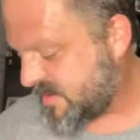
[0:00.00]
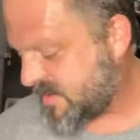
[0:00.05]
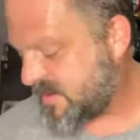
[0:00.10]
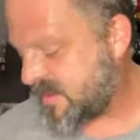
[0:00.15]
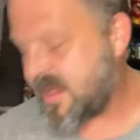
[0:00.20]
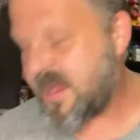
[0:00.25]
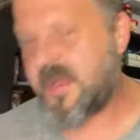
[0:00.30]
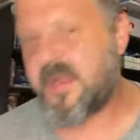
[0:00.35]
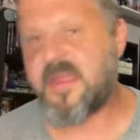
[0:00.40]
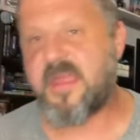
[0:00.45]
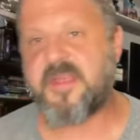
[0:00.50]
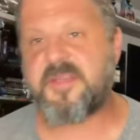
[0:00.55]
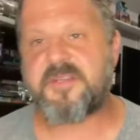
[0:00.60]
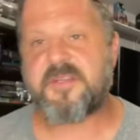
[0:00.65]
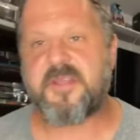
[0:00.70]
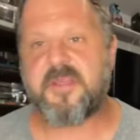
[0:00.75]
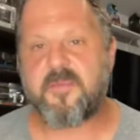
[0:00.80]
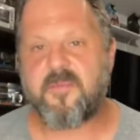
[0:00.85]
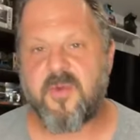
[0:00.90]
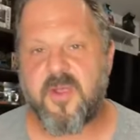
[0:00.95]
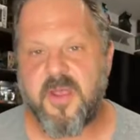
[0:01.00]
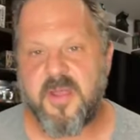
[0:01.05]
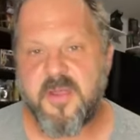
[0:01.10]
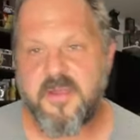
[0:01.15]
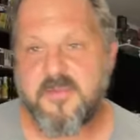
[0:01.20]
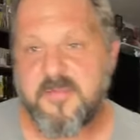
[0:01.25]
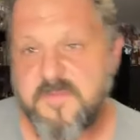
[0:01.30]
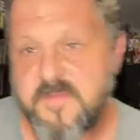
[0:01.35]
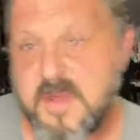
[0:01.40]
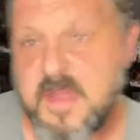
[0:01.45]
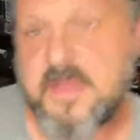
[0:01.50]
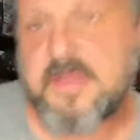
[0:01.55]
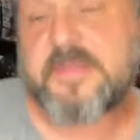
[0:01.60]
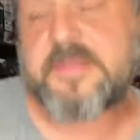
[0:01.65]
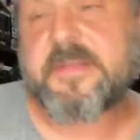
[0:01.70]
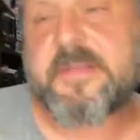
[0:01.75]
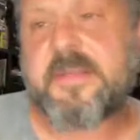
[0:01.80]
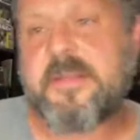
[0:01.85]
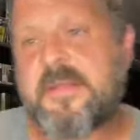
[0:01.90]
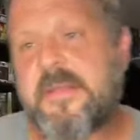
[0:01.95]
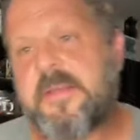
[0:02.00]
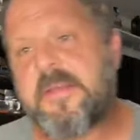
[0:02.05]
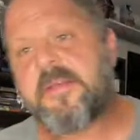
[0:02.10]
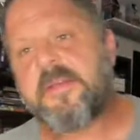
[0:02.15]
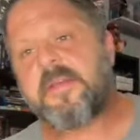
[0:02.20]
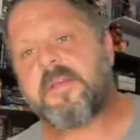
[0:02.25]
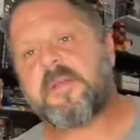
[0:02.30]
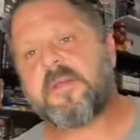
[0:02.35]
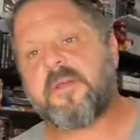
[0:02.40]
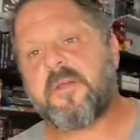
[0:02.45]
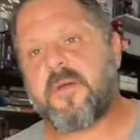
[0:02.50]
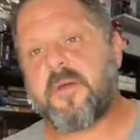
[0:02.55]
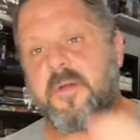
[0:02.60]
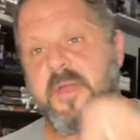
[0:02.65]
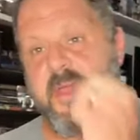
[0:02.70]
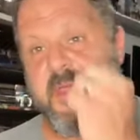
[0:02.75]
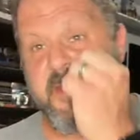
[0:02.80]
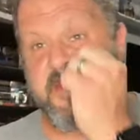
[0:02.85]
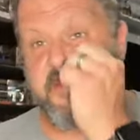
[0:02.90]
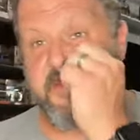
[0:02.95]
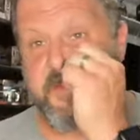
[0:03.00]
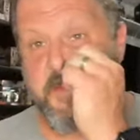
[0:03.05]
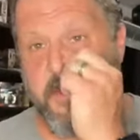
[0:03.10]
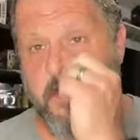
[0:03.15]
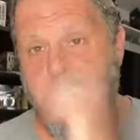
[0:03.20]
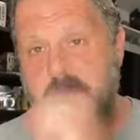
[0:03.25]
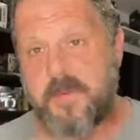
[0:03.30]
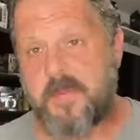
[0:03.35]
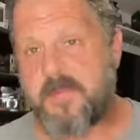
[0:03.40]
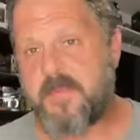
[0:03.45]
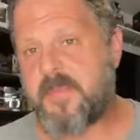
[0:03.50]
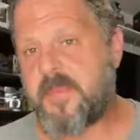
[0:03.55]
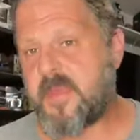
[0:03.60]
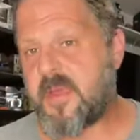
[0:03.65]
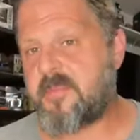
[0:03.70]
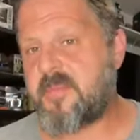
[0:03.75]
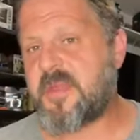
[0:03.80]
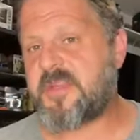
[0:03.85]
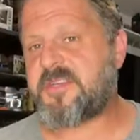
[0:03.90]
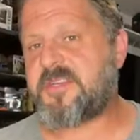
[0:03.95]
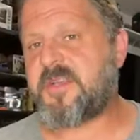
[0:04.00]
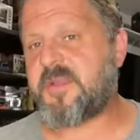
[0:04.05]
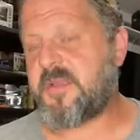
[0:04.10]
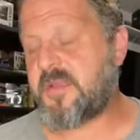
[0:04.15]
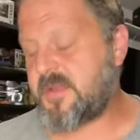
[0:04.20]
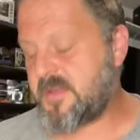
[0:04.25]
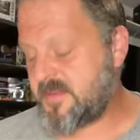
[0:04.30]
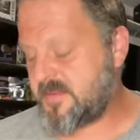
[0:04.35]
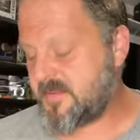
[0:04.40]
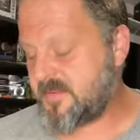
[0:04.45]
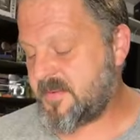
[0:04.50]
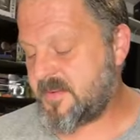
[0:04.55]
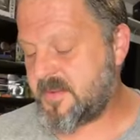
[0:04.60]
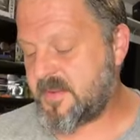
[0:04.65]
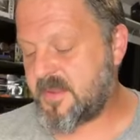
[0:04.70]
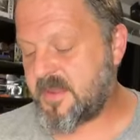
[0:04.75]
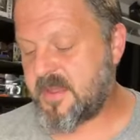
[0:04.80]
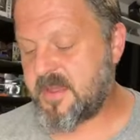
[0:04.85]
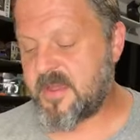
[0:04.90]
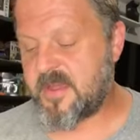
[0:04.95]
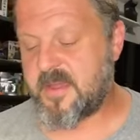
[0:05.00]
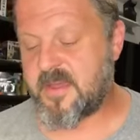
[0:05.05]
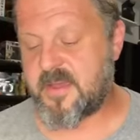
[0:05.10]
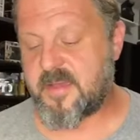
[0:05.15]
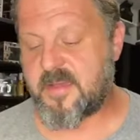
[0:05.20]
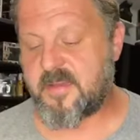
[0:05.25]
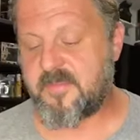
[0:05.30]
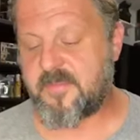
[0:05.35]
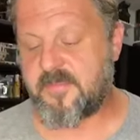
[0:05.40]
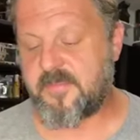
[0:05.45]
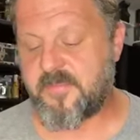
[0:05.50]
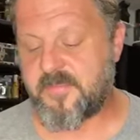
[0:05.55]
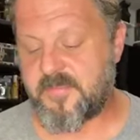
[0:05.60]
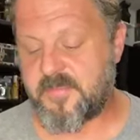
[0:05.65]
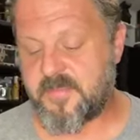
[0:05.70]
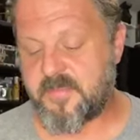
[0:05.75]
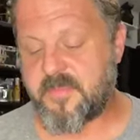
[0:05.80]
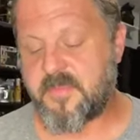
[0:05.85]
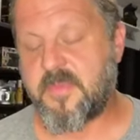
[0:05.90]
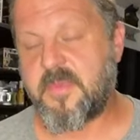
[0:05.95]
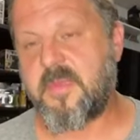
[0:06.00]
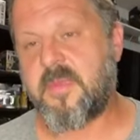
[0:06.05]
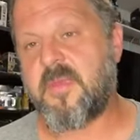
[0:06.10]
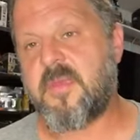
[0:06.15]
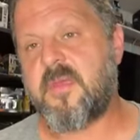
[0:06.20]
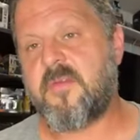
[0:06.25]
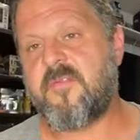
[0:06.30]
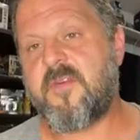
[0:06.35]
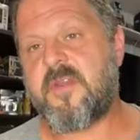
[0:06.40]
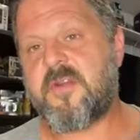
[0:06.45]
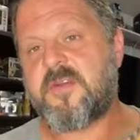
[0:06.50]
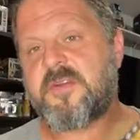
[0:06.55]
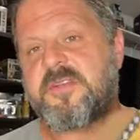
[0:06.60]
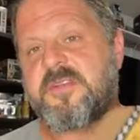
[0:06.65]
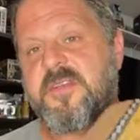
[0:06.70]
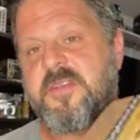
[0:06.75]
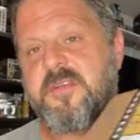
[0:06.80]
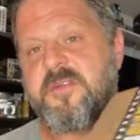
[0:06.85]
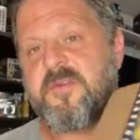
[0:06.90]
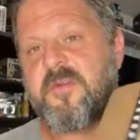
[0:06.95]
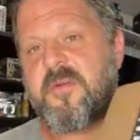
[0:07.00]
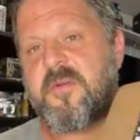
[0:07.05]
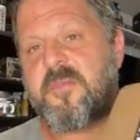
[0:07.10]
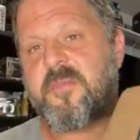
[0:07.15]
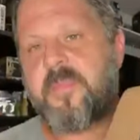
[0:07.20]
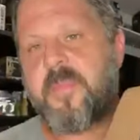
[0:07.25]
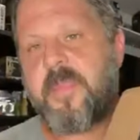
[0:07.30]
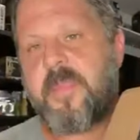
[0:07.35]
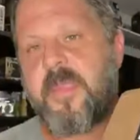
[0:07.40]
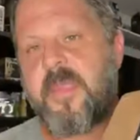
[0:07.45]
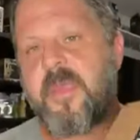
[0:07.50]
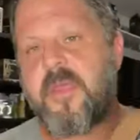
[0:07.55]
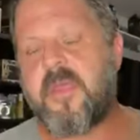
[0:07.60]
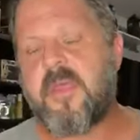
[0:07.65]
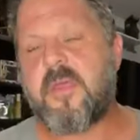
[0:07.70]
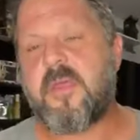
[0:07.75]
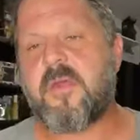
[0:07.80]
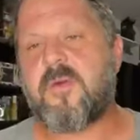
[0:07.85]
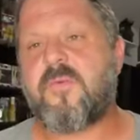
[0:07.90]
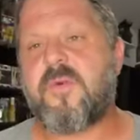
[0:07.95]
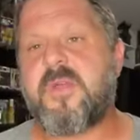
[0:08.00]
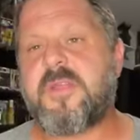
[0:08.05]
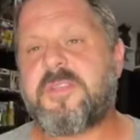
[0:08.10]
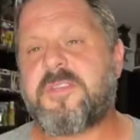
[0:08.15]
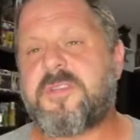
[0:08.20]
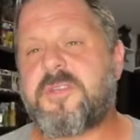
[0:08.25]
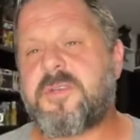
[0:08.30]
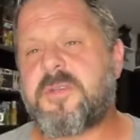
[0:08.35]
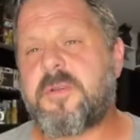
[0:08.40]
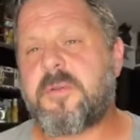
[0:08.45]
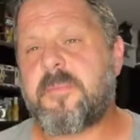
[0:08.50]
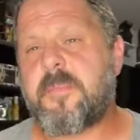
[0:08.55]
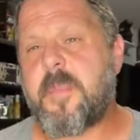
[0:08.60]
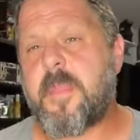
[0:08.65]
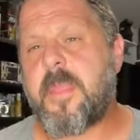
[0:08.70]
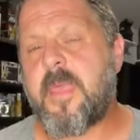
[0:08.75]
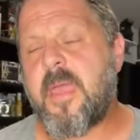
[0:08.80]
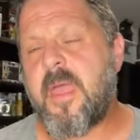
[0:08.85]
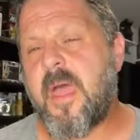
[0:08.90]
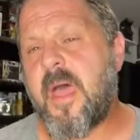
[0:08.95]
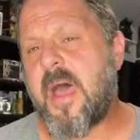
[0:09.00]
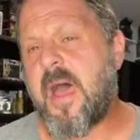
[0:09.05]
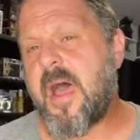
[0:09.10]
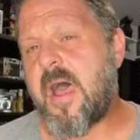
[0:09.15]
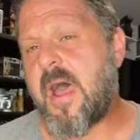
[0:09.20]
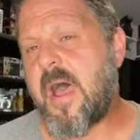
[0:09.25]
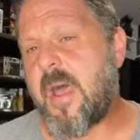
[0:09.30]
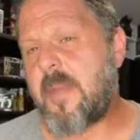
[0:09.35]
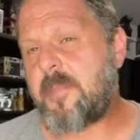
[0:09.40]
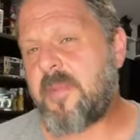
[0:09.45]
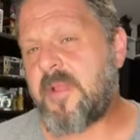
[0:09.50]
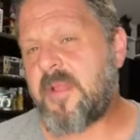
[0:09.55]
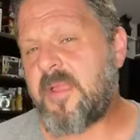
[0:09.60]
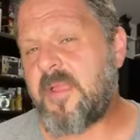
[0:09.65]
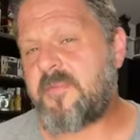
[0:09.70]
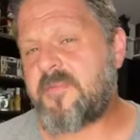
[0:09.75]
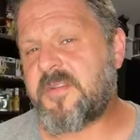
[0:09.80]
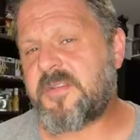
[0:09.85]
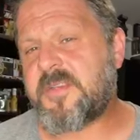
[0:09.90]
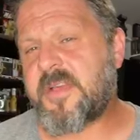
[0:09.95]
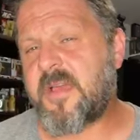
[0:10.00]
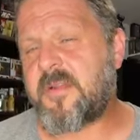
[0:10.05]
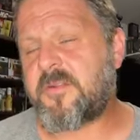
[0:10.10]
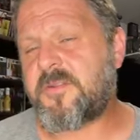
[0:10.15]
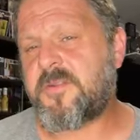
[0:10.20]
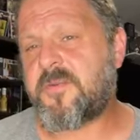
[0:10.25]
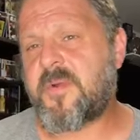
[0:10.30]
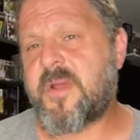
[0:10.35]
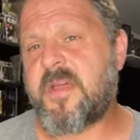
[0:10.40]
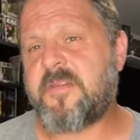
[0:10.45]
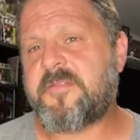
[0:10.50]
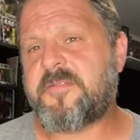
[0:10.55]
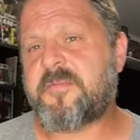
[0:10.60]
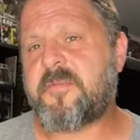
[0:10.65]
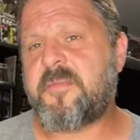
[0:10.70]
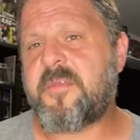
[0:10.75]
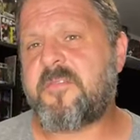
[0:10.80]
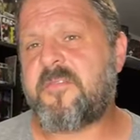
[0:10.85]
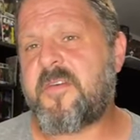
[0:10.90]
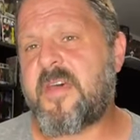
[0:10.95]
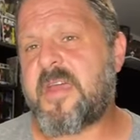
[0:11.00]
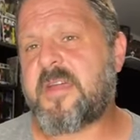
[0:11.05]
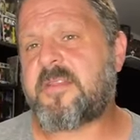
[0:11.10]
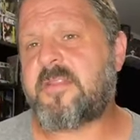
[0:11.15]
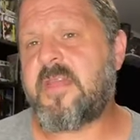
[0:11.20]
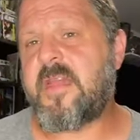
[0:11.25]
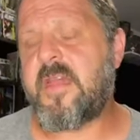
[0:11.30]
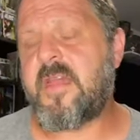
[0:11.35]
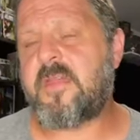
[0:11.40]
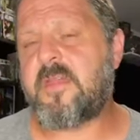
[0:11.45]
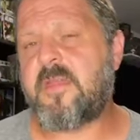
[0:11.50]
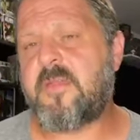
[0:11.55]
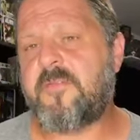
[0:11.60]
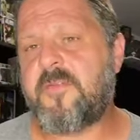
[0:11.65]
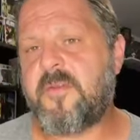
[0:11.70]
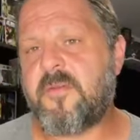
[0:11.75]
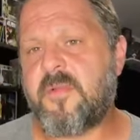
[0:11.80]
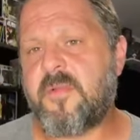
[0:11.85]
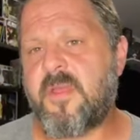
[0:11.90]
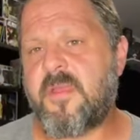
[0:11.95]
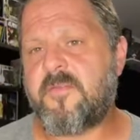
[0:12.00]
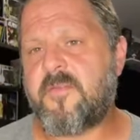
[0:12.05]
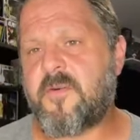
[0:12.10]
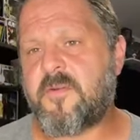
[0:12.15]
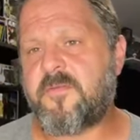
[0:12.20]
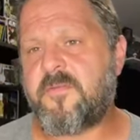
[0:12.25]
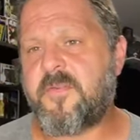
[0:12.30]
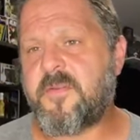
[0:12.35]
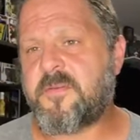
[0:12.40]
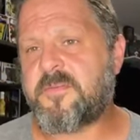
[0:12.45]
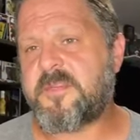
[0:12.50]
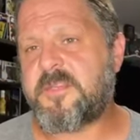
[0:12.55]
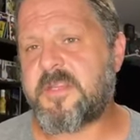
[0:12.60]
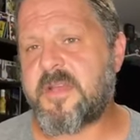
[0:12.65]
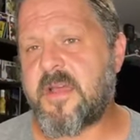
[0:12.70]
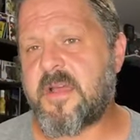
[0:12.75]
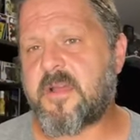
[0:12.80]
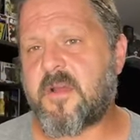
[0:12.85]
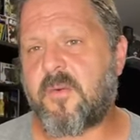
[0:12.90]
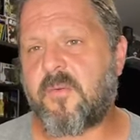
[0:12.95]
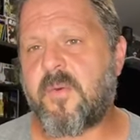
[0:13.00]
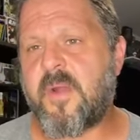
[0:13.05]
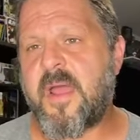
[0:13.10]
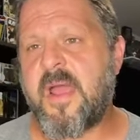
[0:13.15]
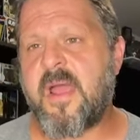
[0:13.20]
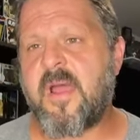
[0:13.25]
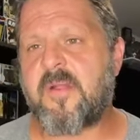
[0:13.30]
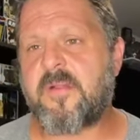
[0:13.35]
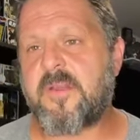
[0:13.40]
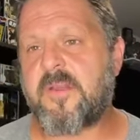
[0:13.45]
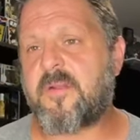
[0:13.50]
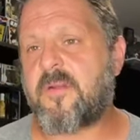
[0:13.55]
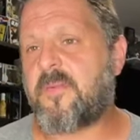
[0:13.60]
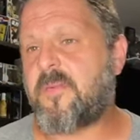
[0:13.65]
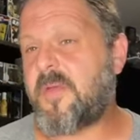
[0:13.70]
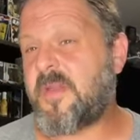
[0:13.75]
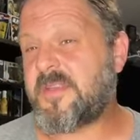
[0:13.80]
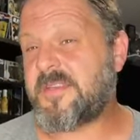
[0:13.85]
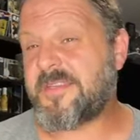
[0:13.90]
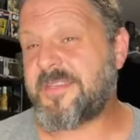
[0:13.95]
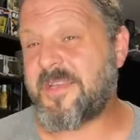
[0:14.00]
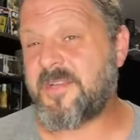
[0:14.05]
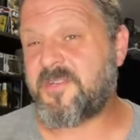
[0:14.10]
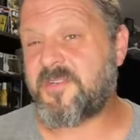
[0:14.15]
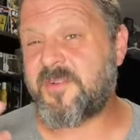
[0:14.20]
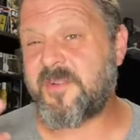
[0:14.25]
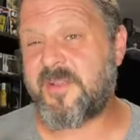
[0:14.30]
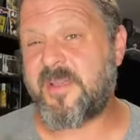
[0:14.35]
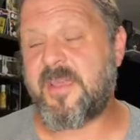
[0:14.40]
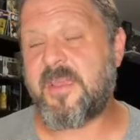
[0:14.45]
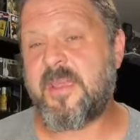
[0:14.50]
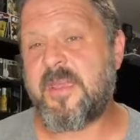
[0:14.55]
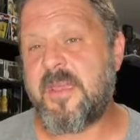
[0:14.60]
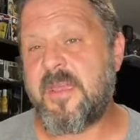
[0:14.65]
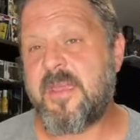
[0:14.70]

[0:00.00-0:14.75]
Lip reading: ADHD brain in effect. Okay, so I mentioned Vinegar Syndrome, which I believe the title derives from the fact that if you leave old film stock around, it'll essentially